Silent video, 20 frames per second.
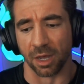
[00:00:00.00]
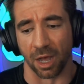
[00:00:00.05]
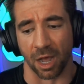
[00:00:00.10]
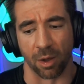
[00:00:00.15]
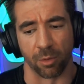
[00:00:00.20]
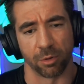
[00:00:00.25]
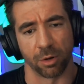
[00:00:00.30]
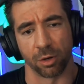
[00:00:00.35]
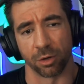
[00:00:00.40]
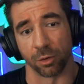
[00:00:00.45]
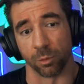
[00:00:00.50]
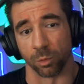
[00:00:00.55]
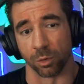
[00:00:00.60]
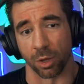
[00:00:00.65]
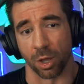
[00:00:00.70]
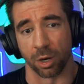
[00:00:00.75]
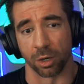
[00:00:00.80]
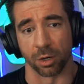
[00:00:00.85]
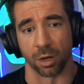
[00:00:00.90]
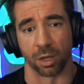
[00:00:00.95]
I would argue we're
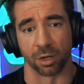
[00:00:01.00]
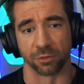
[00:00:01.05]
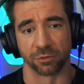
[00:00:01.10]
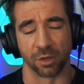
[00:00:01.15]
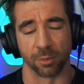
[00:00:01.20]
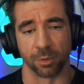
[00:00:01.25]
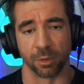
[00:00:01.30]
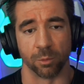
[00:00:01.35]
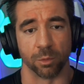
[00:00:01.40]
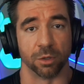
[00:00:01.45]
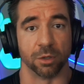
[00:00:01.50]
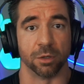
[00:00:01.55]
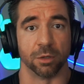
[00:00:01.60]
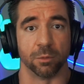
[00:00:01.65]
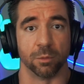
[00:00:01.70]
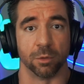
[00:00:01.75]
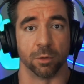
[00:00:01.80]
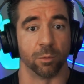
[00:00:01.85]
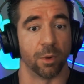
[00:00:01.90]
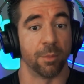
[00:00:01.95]
not an audits company. We're,
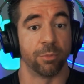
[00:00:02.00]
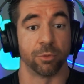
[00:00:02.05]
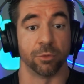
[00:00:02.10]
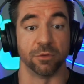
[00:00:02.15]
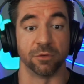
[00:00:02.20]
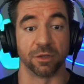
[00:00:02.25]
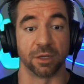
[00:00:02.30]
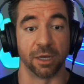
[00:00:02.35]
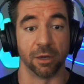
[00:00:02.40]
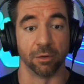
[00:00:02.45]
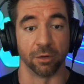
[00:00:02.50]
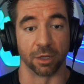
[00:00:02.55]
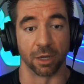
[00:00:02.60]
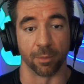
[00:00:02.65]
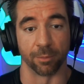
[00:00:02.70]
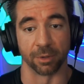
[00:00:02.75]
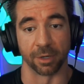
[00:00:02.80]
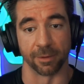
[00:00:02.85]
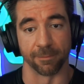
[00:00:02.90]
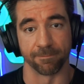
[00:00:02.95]
we're a Web3 security
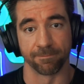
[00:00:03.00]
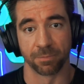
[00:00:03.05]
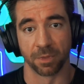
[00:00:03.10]
company.